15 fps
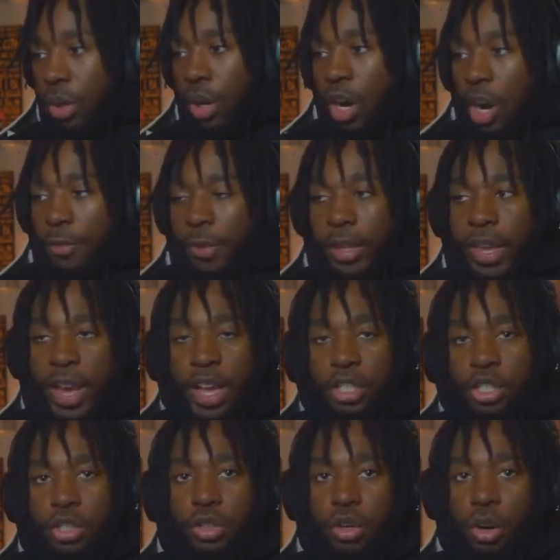off the
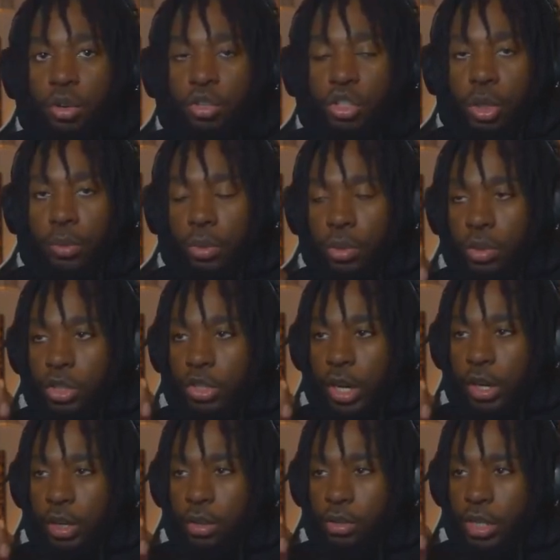catch, no dribble,
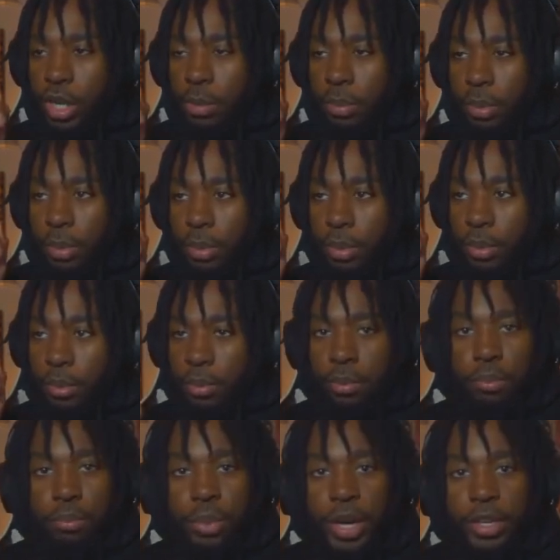shot goes up,
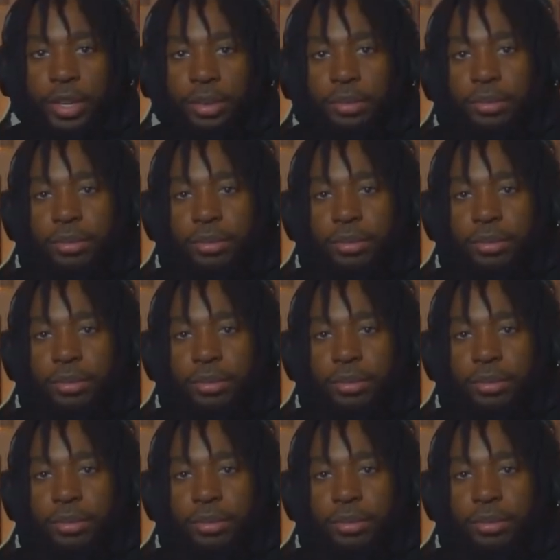bucket.